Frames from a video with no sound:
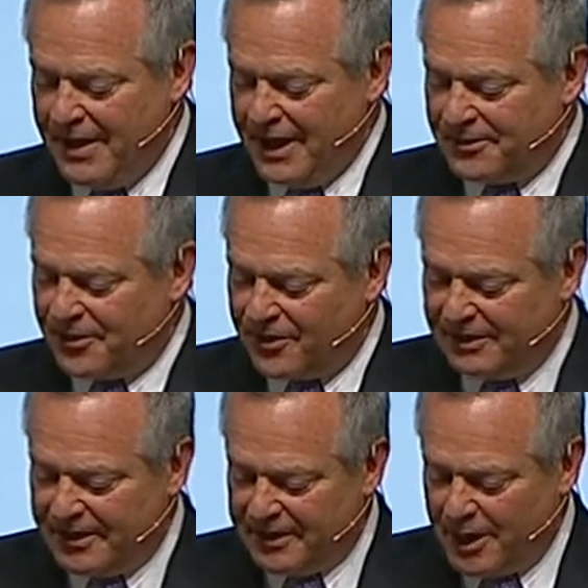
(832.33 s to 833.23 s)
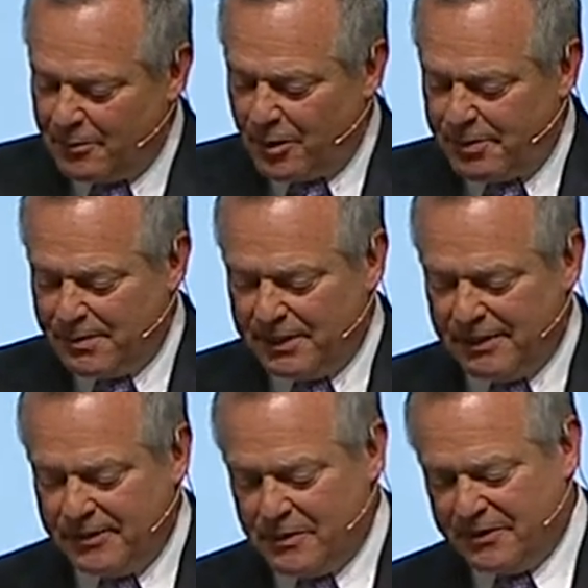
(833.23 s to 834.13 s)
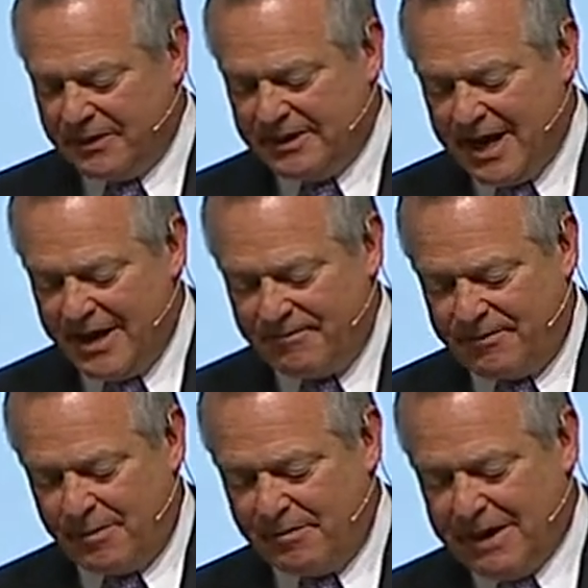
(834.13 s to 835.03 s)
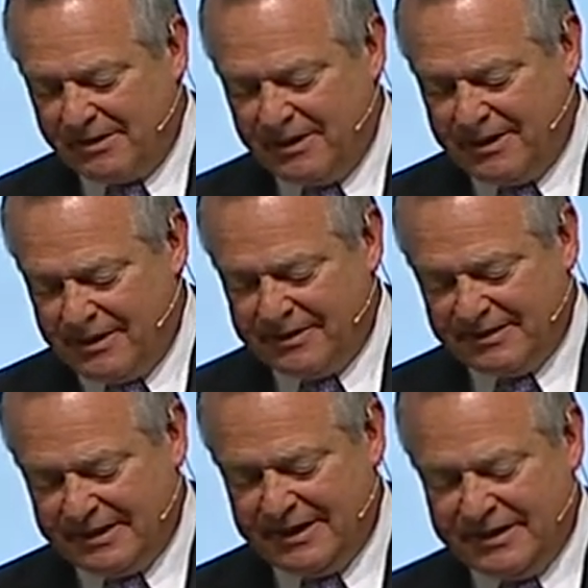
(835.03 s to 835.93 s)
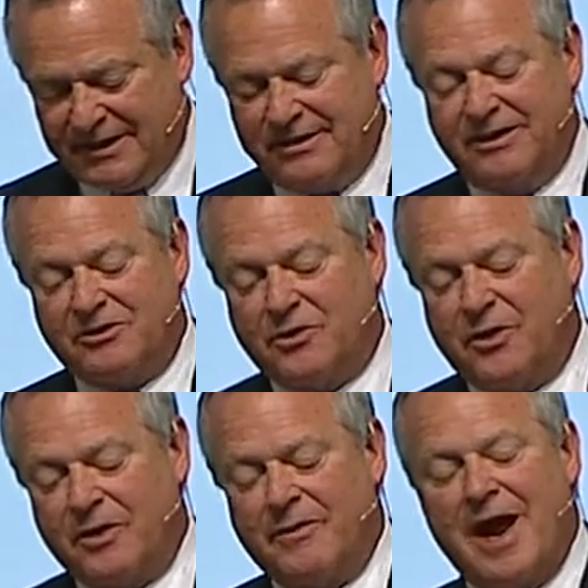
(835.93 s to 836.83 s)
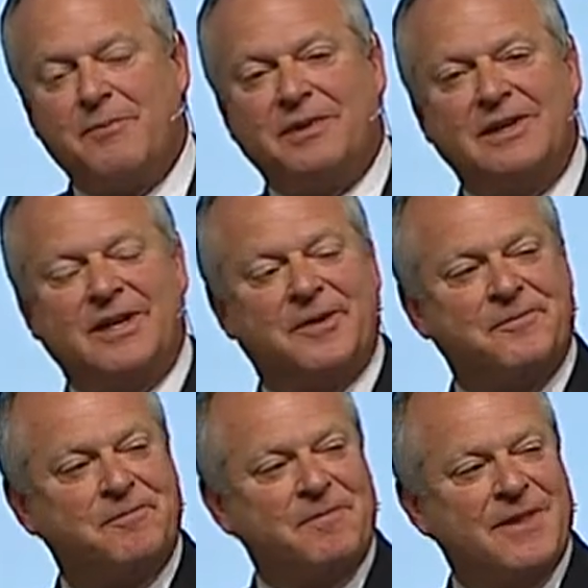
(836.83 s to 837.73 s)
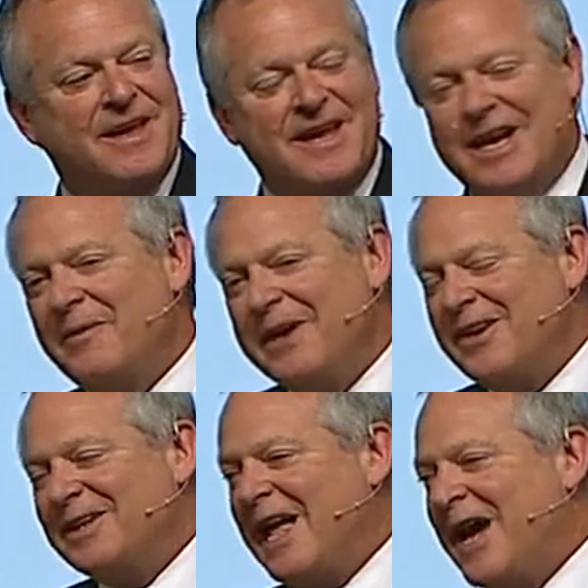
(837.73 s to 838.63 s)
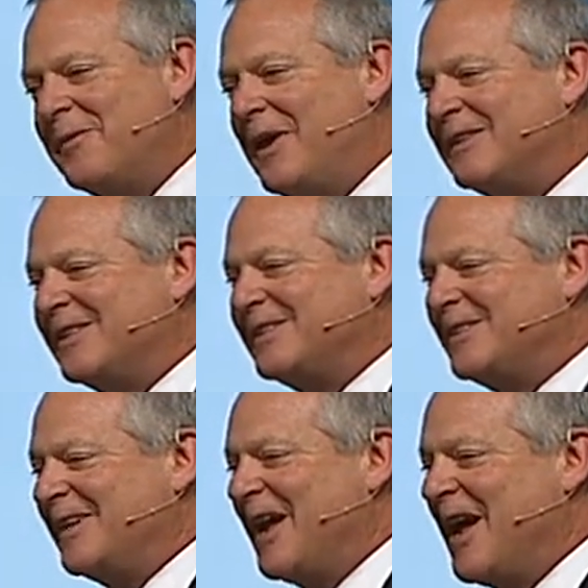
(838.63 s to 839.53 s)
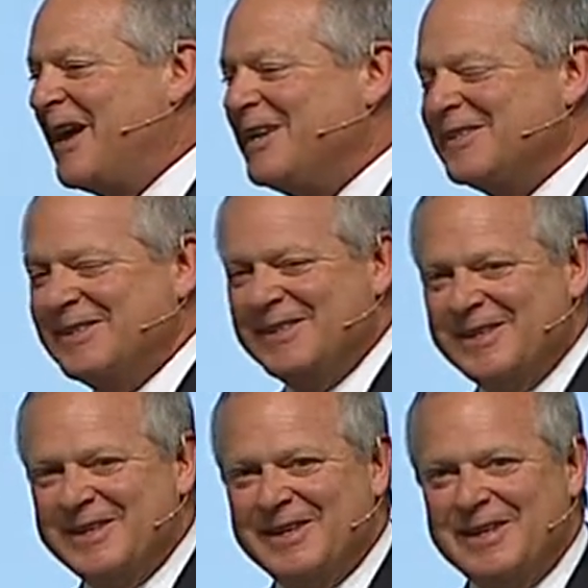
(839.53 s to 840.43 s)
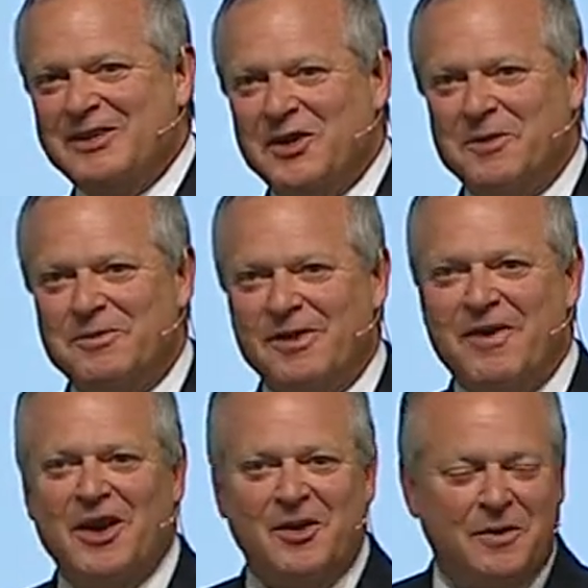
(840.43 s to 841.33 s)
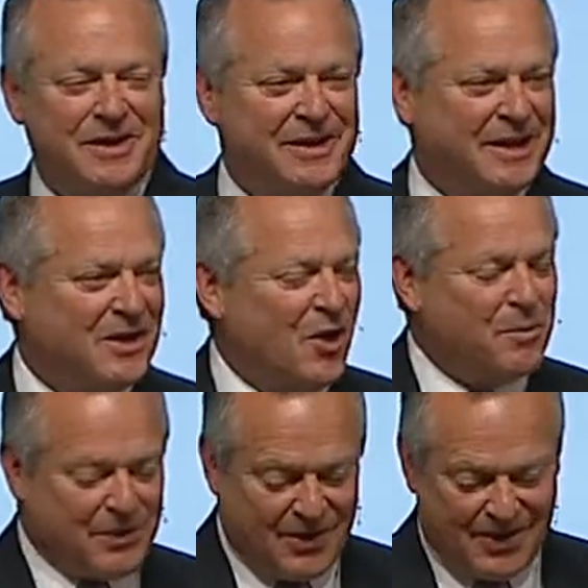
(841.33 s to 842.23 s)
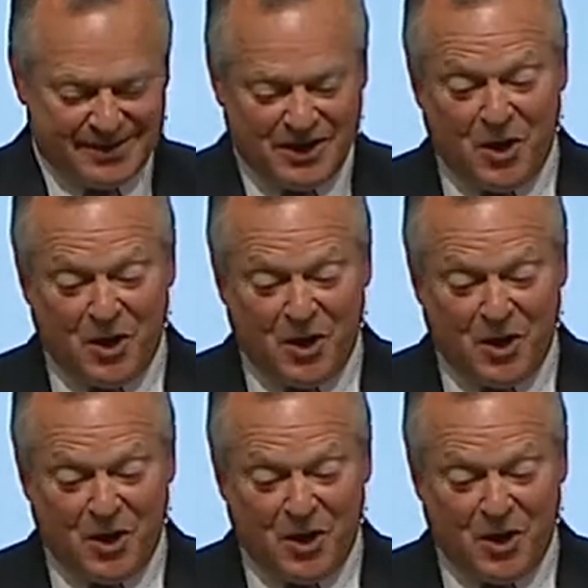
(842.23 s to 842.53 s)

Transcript: And thirdly, the number of people living with and dying from mental illness and addiction is growing rapidly. Now, we hear a lot about this today in terms of heroin and opioid, the